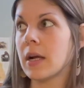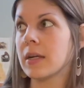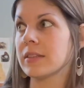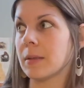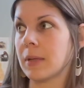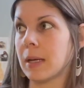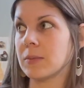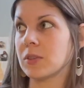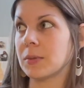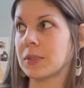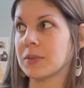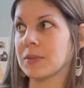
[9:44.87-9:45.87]
Sometimes
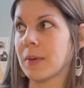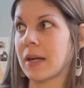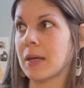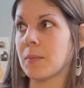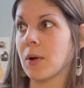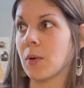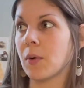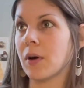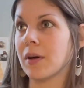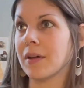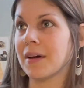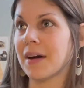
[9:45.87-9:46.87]
we use money, but
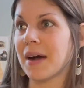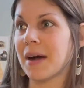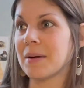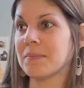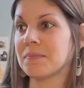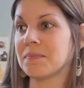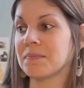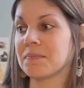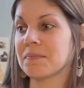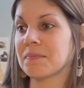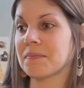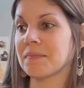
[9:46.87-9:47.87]
we'll, and
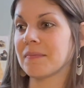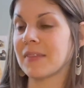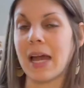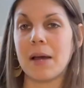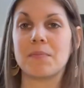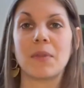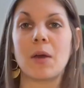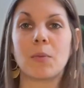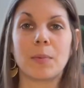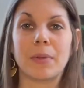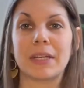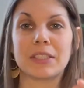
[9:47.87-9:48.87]

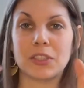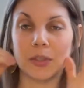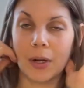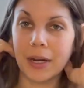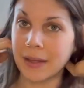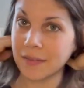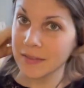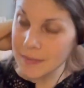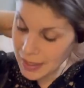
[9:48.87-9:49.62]
we play store, and